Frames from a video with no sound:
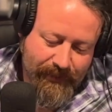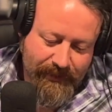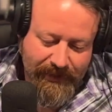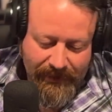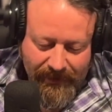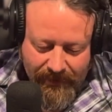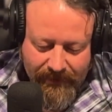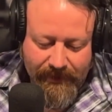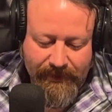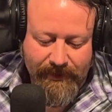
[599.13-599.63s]
I was
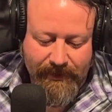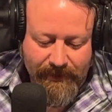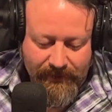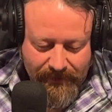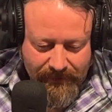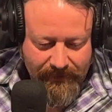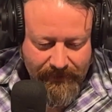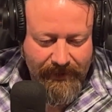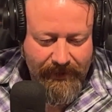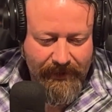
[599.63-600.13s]
like, oh,
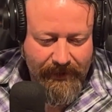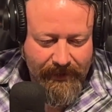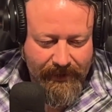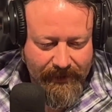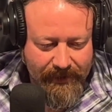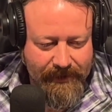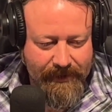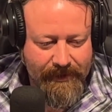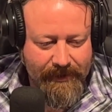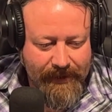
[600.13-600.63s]

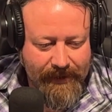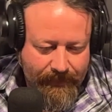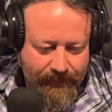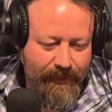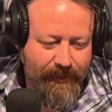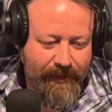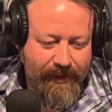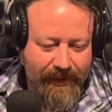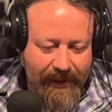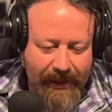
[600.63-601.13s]
this is
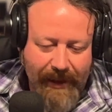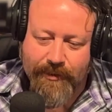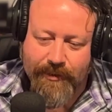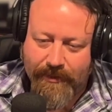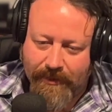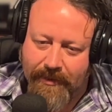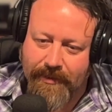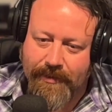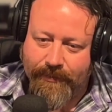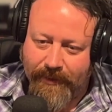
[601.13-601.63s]
like pretty
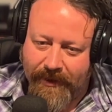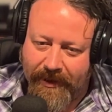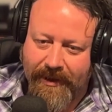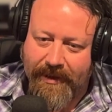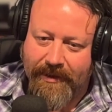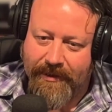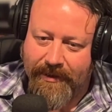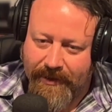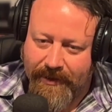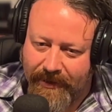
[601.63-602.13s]
natural. It's pretty
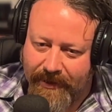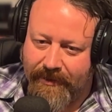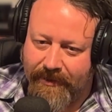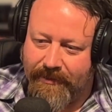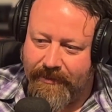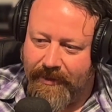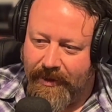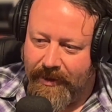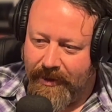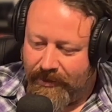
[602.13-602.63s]
easy,
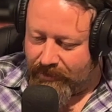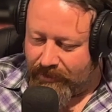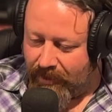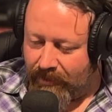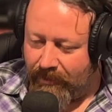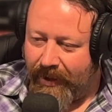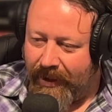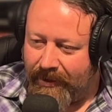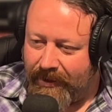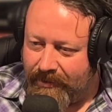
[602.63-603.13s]
and
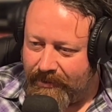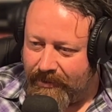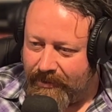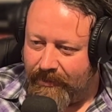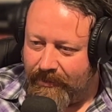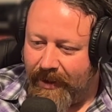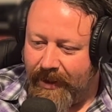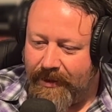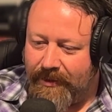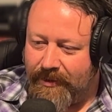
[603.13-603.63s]
started writing
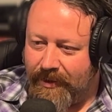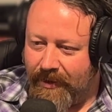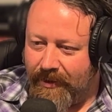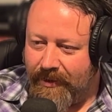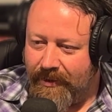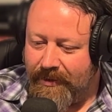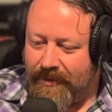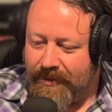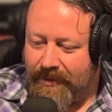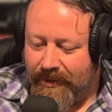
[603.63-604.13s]
some light
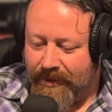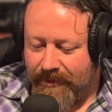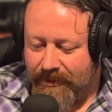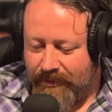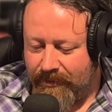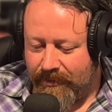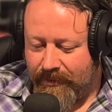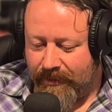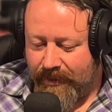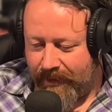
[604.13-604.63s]
songs, and
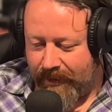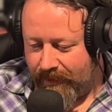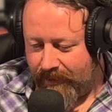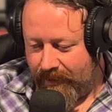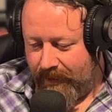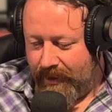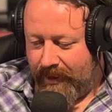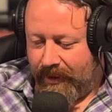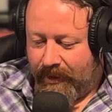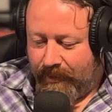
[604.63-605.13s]
then
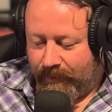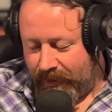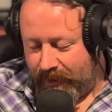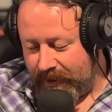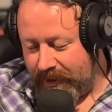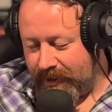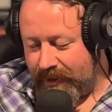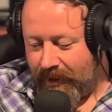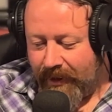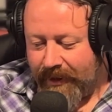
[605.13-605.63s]
put
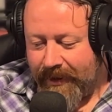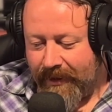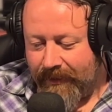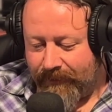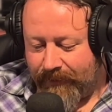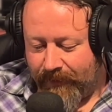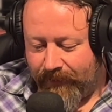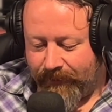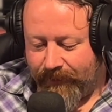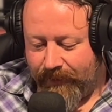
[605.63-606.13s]
the guitar
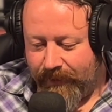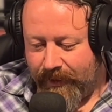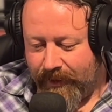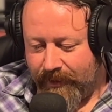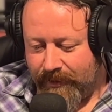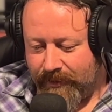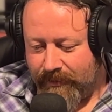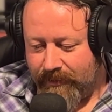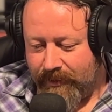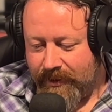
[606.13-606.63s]
down for a few
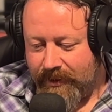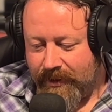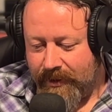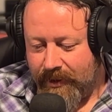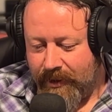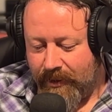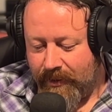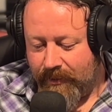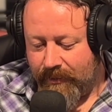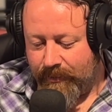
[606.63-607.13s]
years and went to
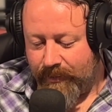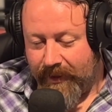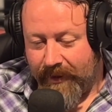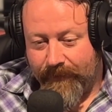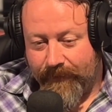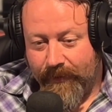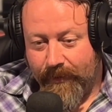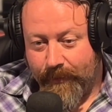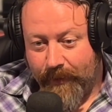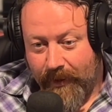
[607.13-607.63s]
go play
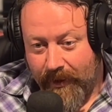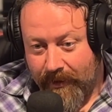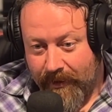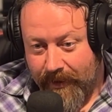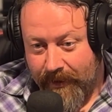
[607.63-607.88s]
football.